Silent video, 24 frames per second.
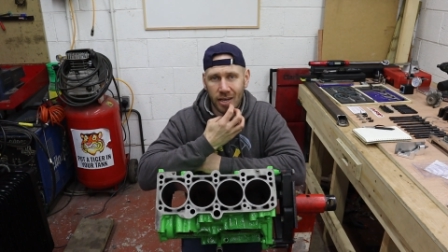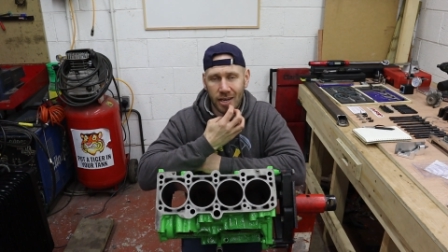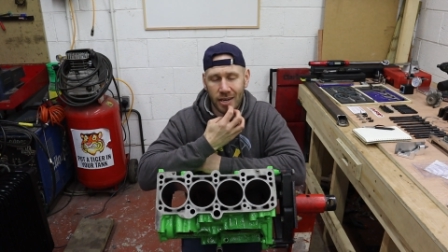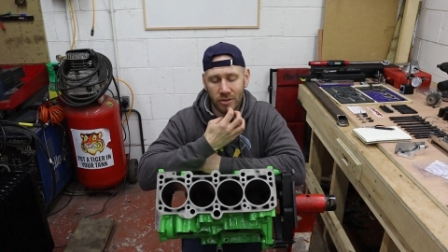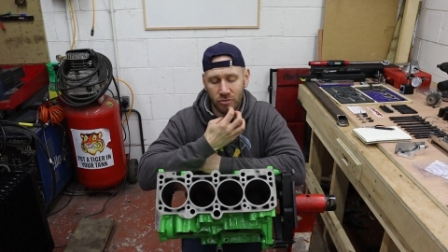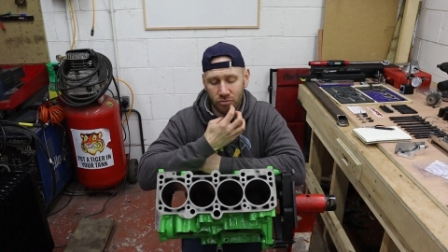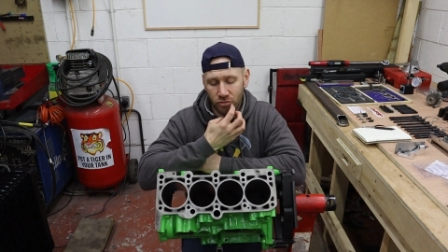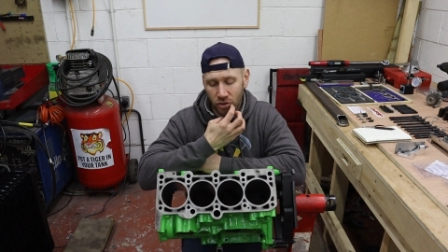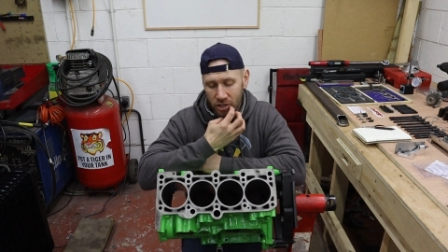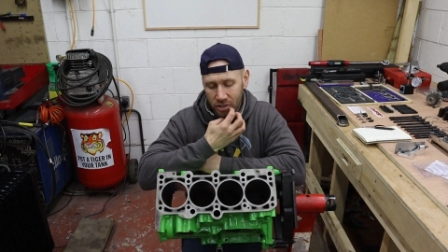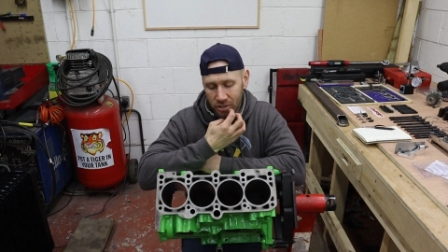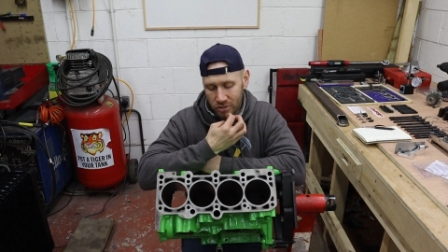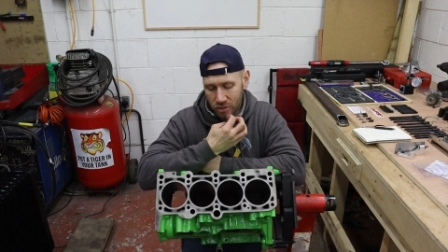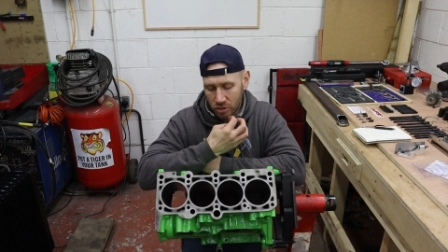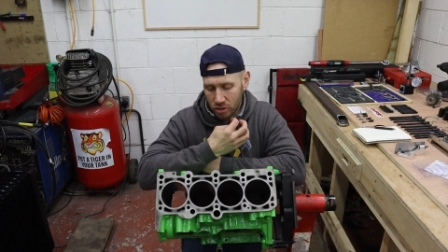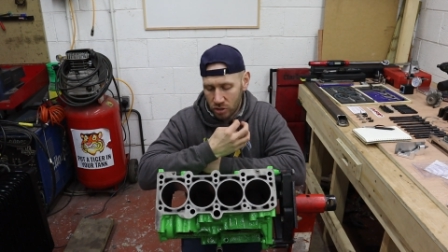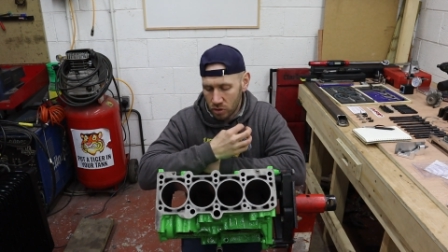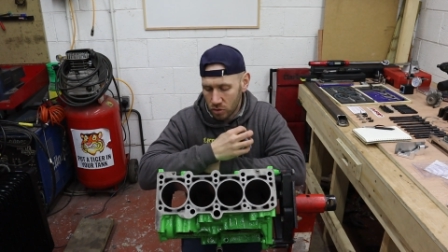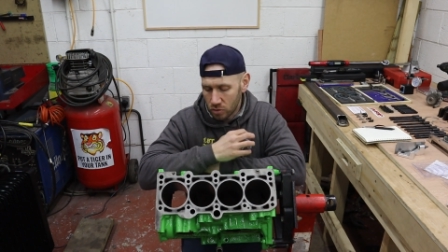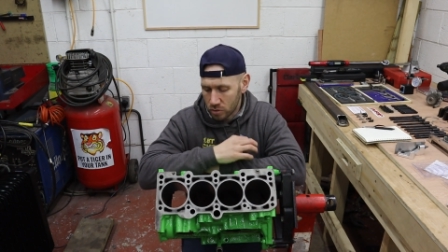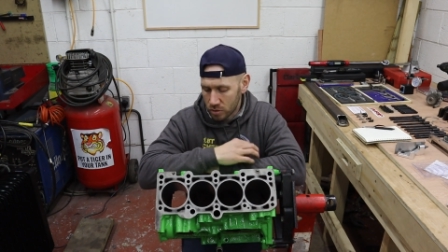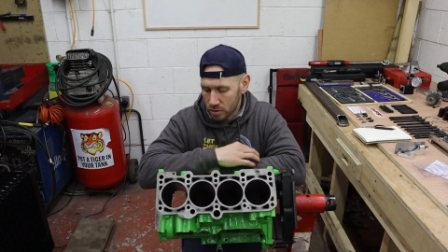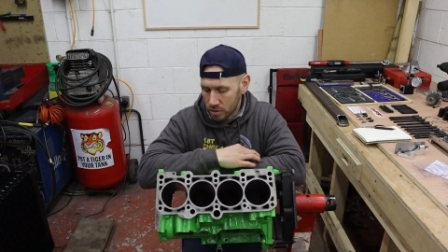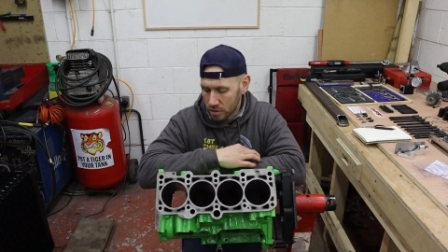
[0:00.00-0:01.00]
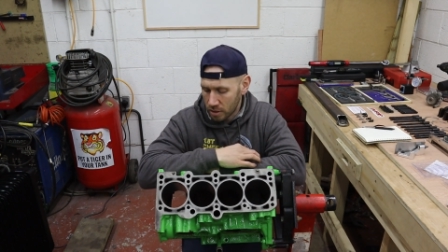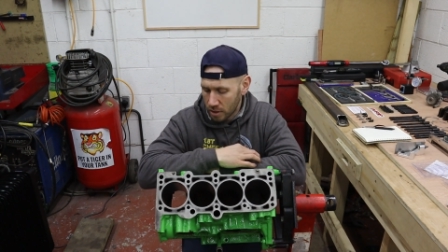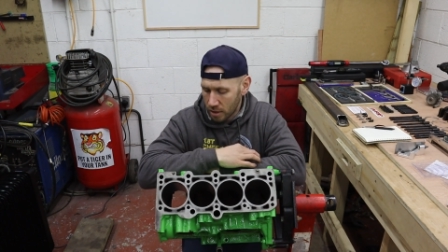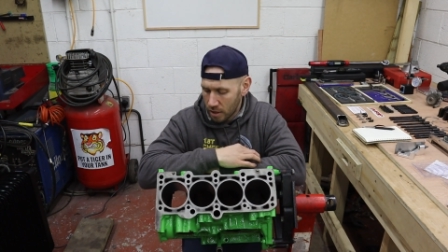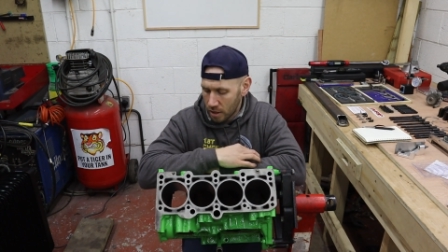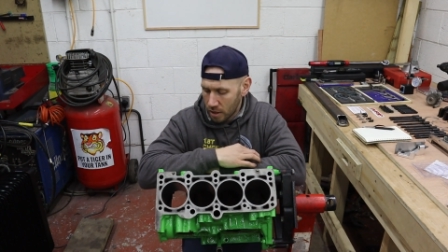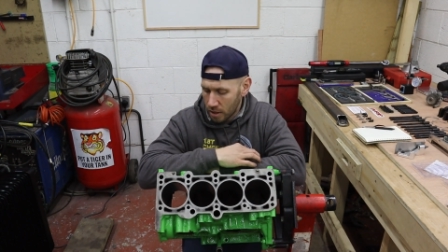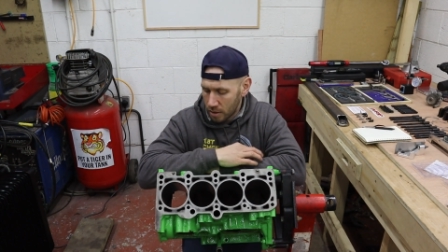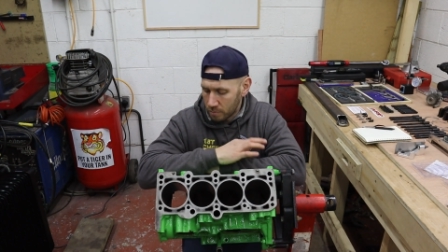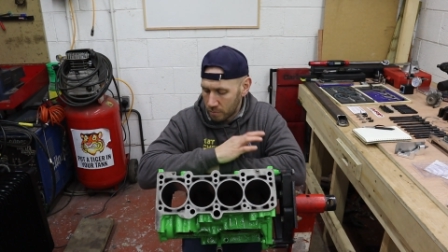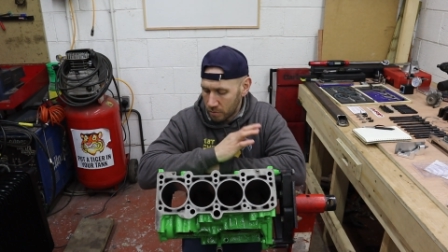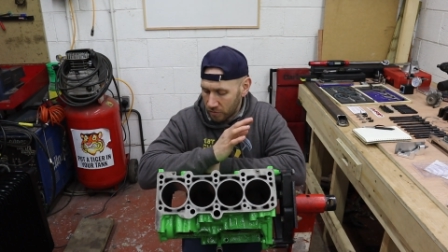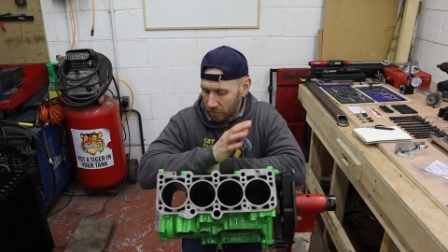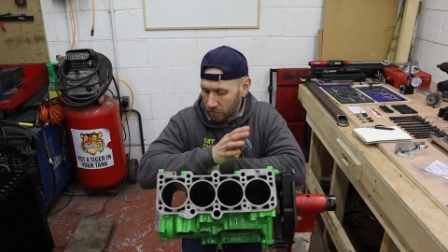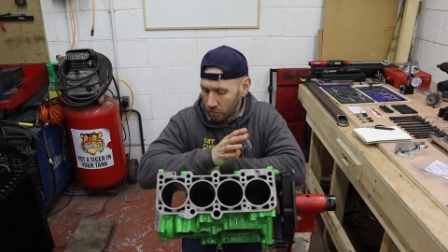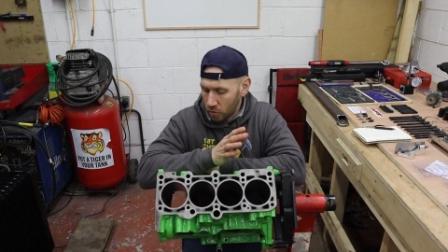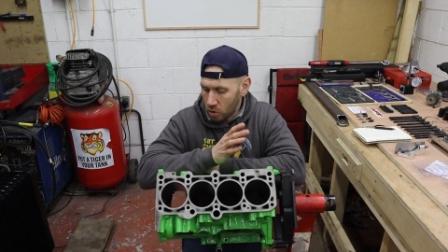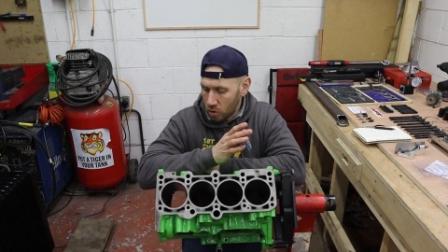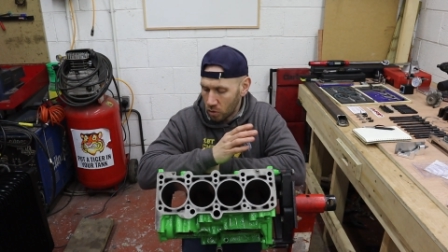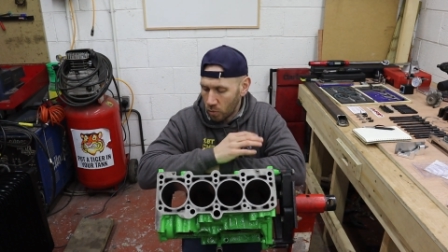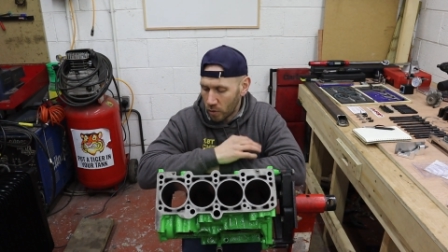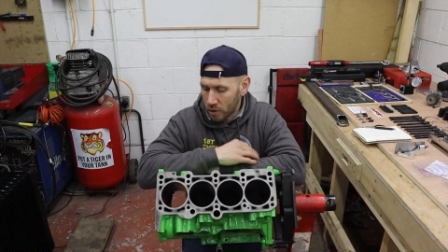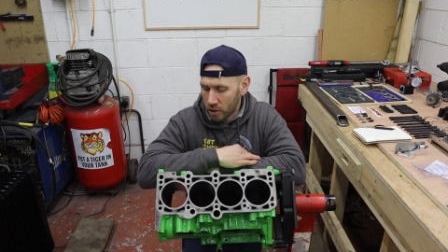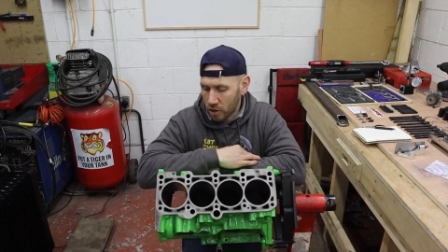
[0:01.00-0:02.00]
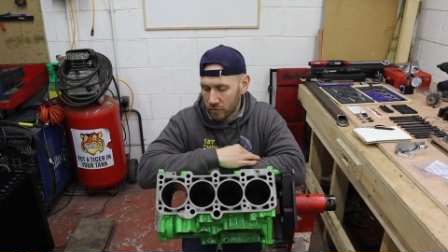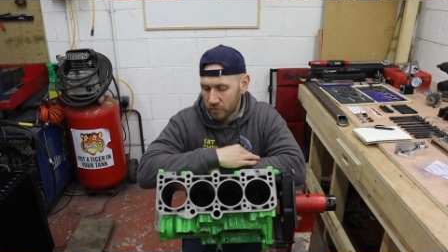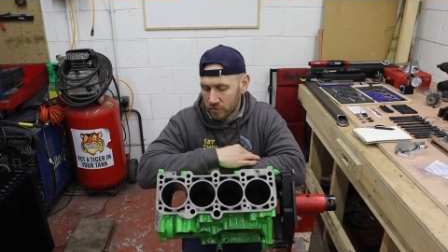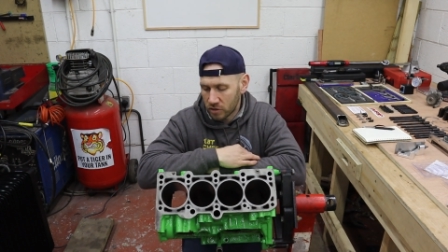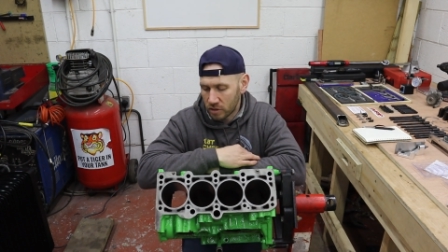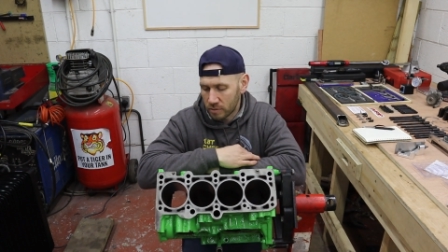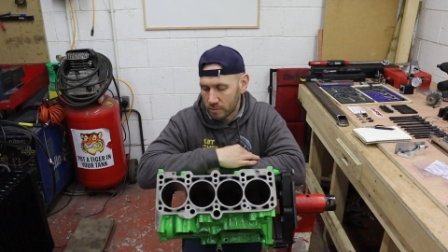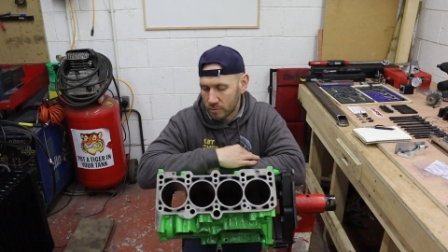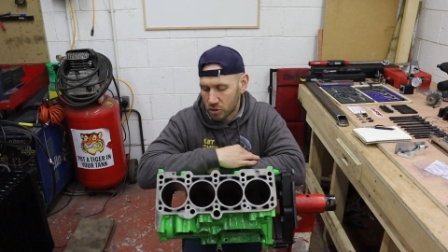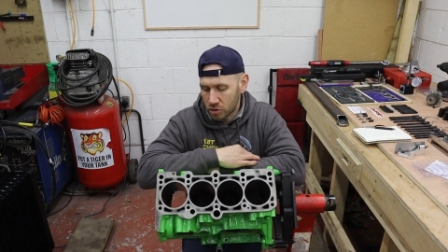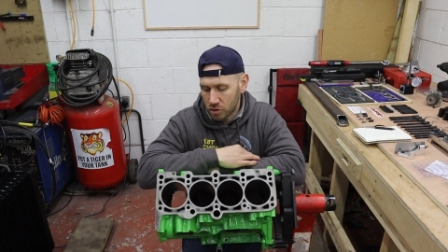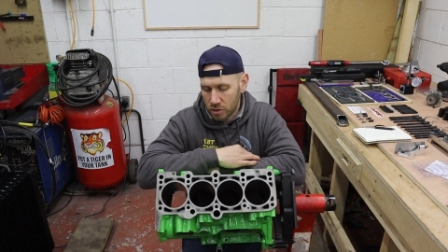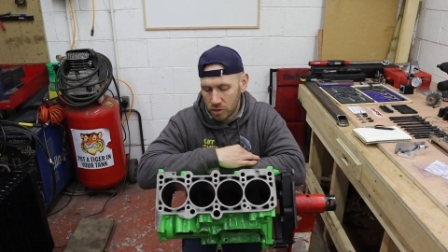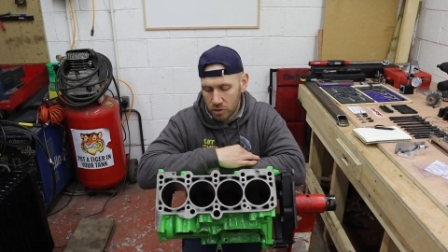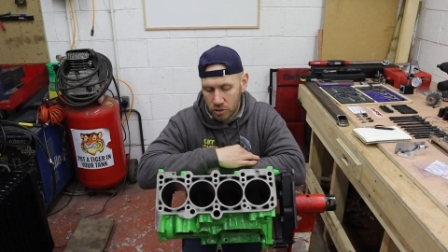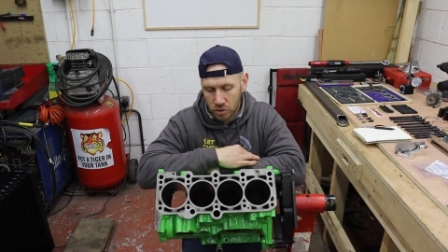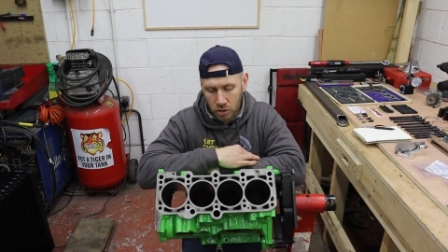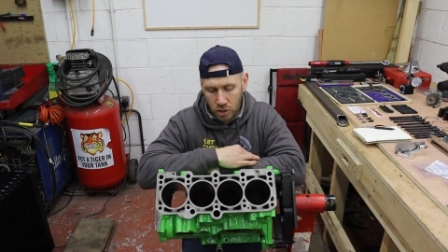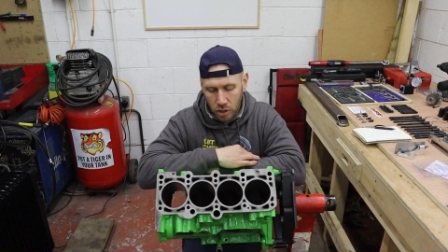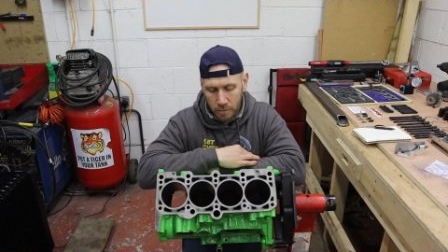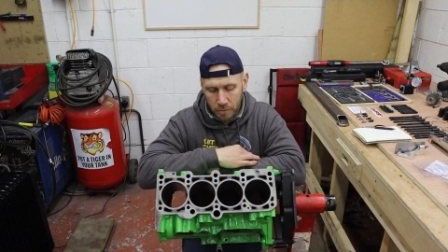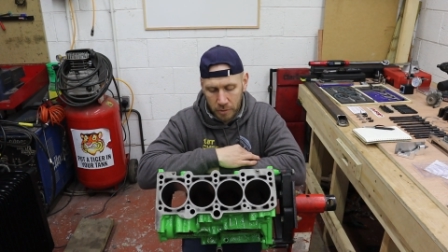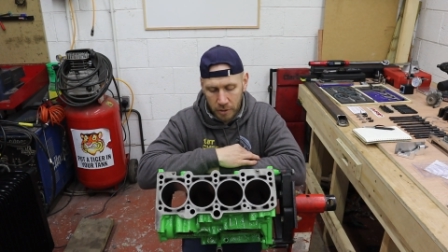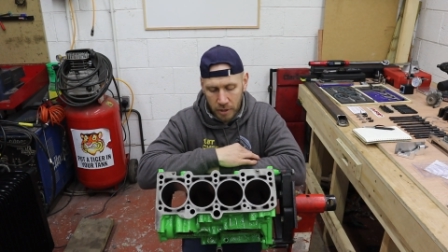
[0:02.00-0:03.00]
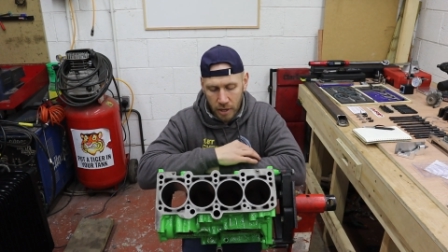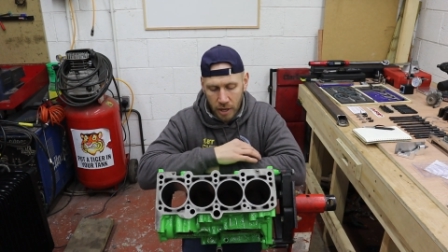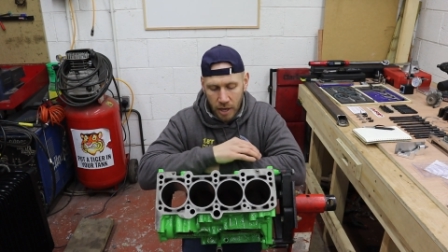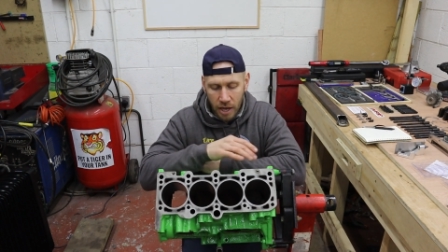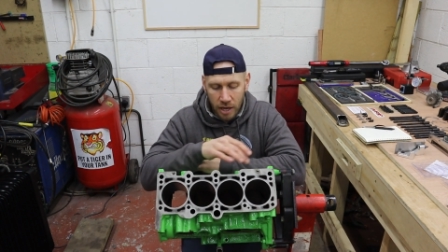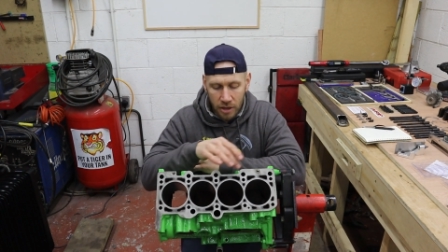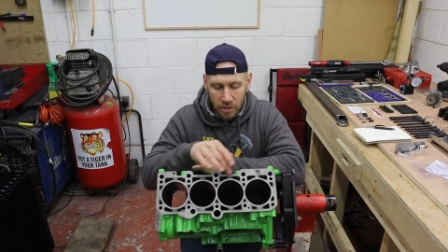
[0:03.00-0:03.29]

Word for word: and ready to use before it went off to the machine shop.